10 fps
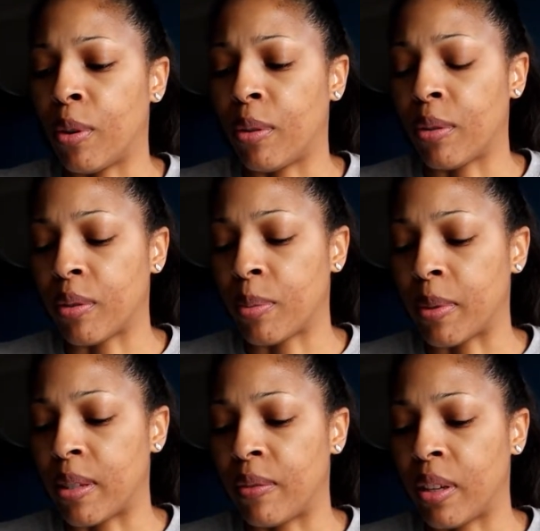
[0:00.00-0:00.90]
girls
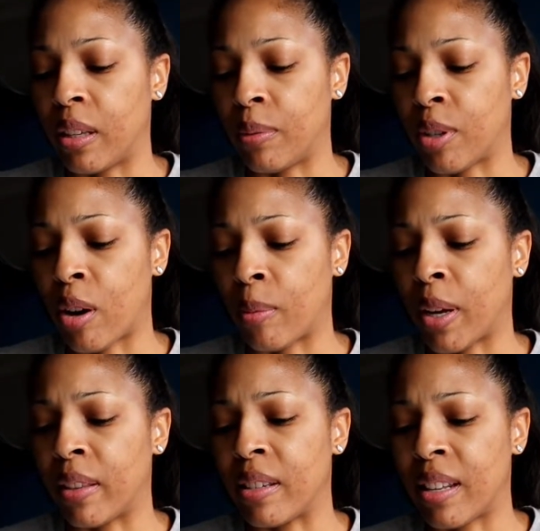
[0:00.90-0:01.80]
specifically was talking
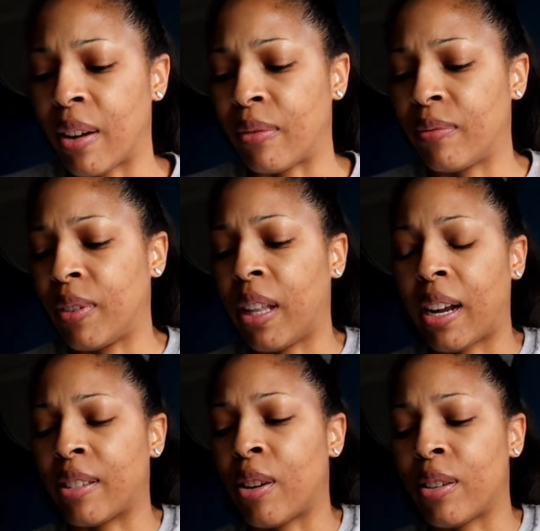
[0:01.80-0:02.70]
about this and i feel
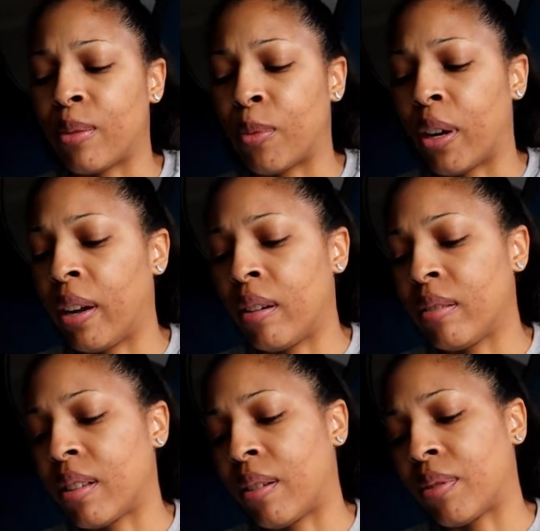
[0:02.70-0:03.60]
like i saw it somewhere
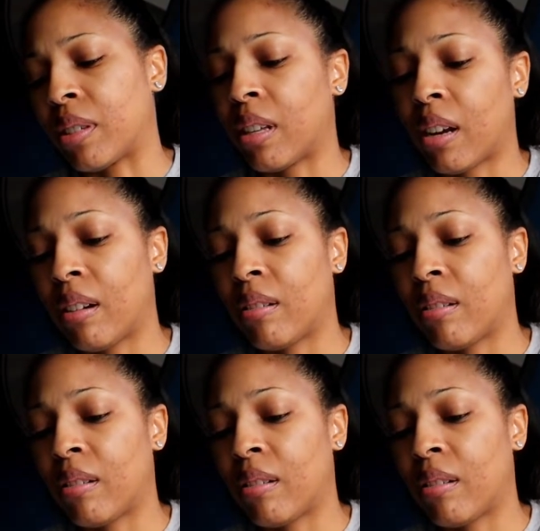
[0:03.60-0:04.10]
else and i was just like